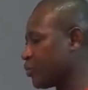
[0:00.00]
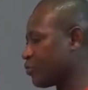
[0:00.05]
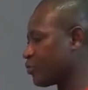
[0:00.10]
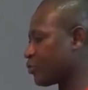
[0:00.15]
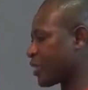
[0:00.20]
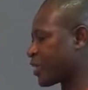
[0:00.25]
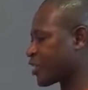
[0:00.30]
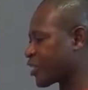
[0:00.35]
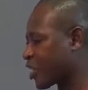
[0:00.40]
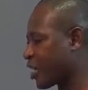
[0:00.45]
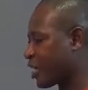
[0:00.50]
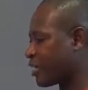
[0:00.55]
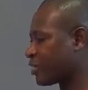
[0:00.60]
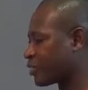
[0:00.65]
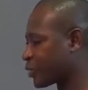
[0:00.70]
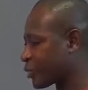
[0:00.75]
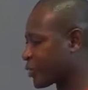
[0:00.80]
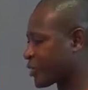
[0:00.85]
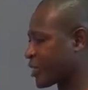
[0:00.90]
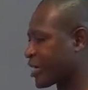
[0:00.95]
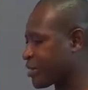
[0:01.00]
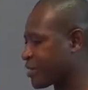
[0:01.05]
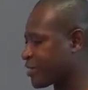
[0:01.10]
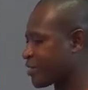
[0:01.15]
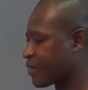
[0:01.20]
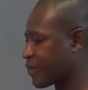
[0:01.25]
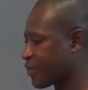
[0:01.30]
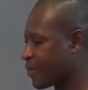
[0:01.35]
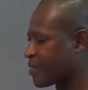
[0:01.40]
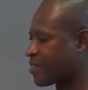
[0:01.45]
pressure, threats,
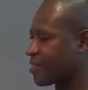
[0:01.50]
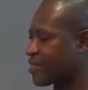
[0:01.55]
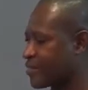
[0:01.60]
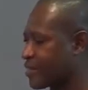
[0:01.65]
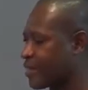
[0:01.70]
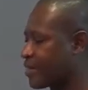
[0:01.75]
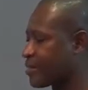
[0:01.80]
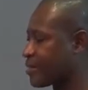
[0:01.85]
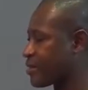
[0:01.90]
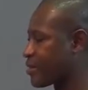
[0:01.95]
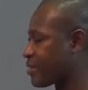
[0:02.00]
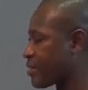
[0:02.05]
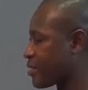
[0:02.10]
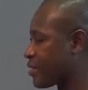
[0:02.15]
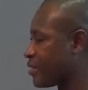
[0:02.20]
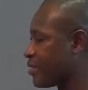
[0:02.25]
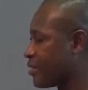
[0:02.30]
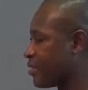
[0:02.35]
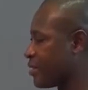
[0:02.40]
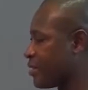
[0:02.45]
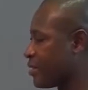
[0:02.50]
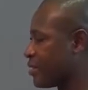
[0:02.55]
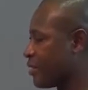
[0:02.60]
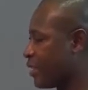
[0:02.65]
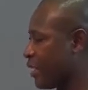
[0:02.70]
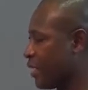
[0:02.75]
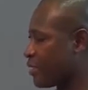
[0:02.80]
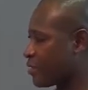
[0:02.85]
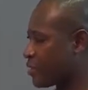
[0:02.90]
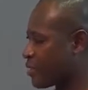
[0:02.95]
persistence,
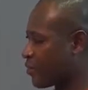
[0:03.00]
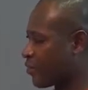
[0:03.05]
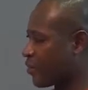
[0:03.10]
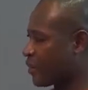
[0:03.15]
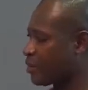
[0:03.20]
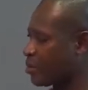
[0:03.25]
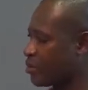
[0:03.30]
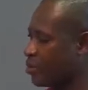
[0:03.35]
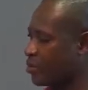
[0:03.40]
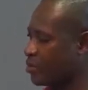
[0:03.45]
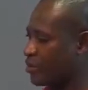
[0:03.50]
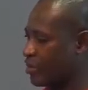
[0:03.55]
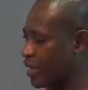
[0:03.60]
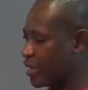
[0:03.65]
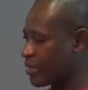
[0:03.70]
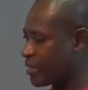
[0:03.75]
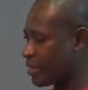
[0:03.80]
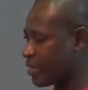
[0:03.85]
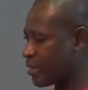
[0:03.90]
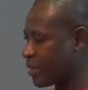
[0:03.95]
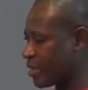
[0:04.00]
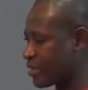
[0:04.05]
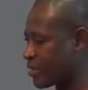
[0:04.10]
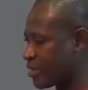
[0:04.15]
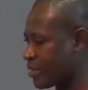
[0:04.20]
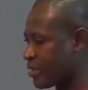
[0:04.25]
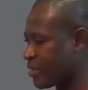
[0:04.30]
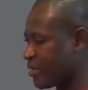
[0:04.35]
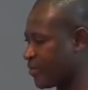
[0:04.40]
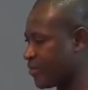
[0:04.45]
and it's very close to the
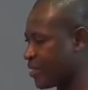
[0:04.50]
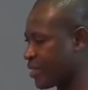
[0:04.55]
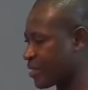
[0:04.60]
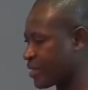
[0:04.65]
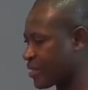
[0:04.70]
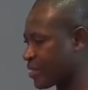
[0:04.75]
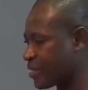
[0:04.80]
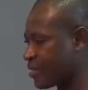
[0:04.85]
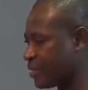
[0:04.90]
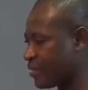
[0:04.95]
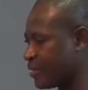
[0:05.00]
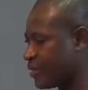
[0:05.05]
assertiveness.